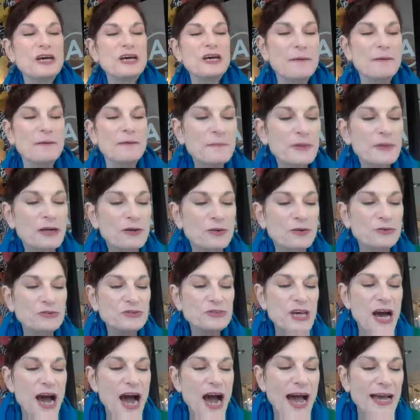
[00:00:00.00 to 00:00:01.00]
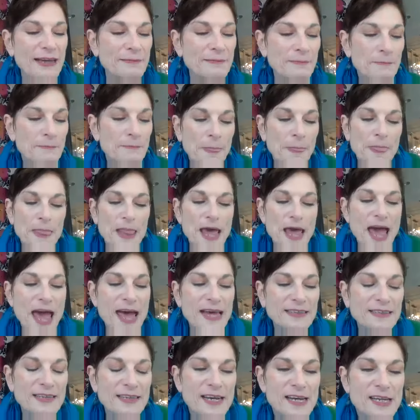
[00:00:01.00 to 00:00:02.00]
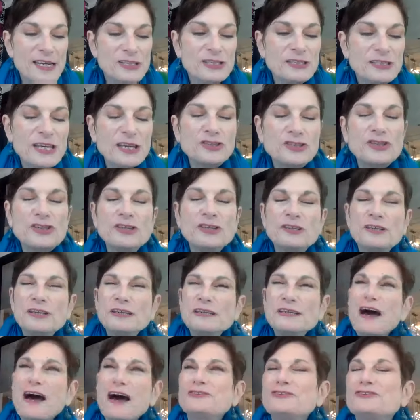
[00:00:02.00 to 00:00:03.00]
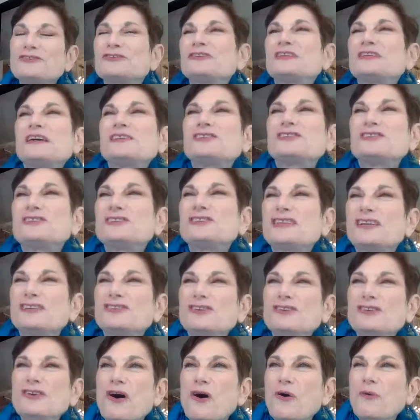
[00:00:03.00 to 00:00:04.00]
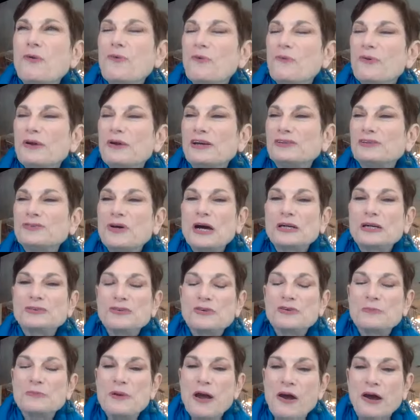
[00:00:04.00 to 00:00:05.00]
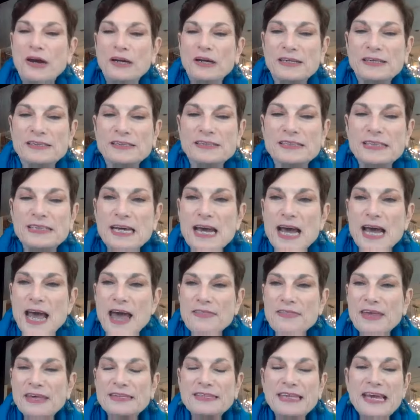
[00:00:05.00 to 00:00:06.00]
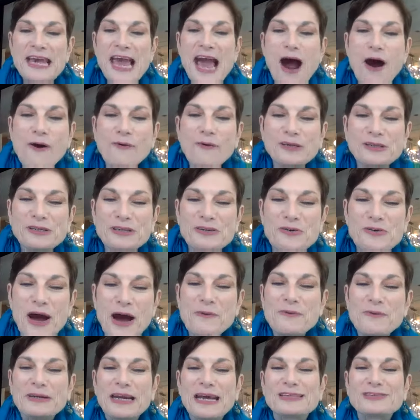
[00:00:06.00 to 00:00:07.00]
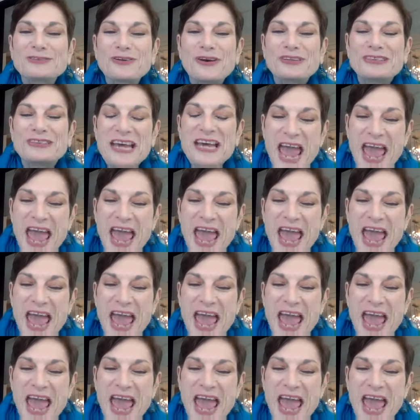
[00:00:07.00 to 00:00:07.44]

uh, who's Thai, and she said she couldn't understand. She said, you know, when I talk to Americans, they say, "How are you?" And when I start to